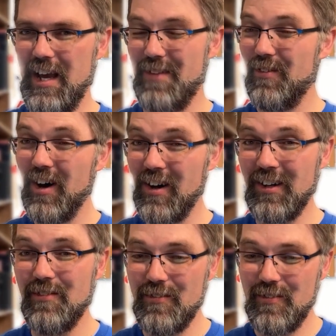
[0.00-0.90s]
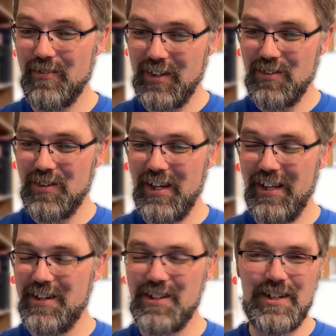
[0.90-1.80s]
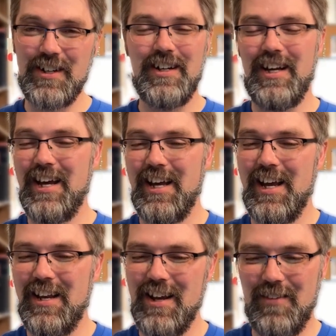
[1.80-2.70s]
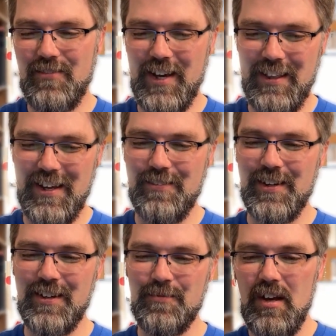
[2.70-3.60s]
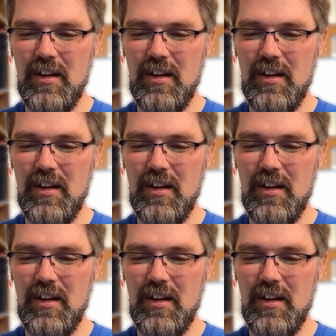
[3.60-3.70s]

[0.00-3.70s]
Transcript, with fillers: Out of all of Victorian literature, I, I'd, I'd fight that one.